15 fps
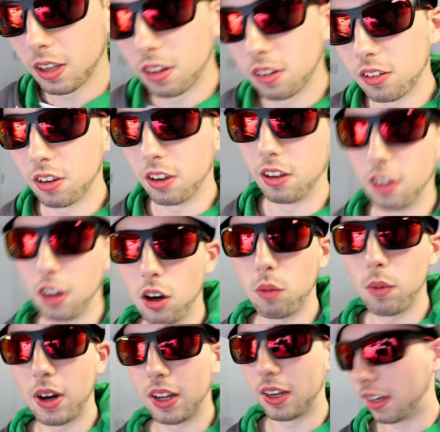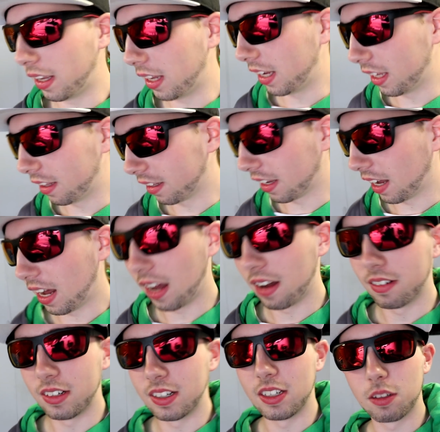So the old one in the
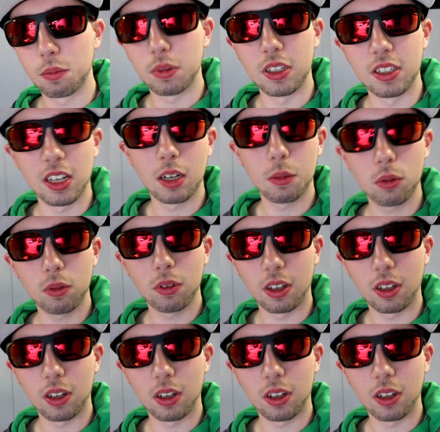car is pretty terrible.